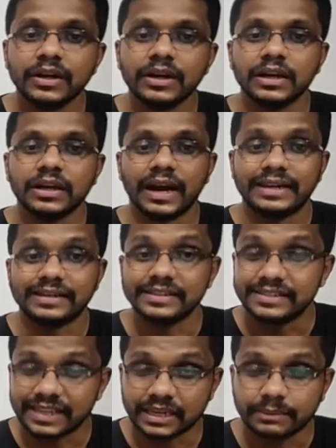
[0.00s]
and
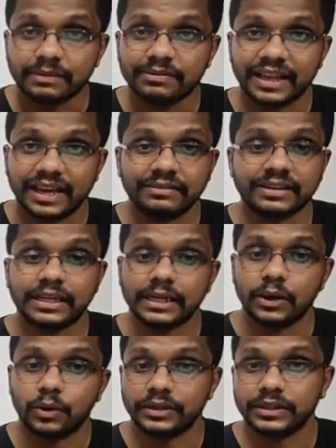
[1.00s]
desirable flavor
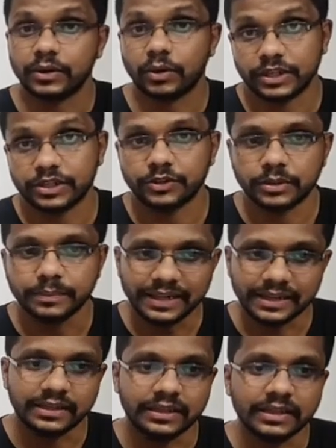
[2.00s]
and odor to the
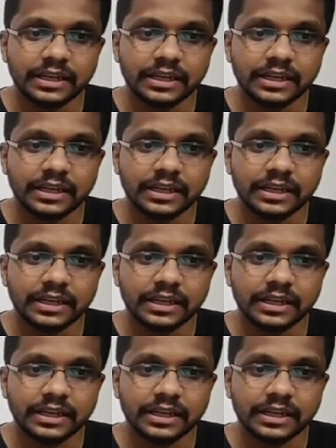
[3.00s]
milk.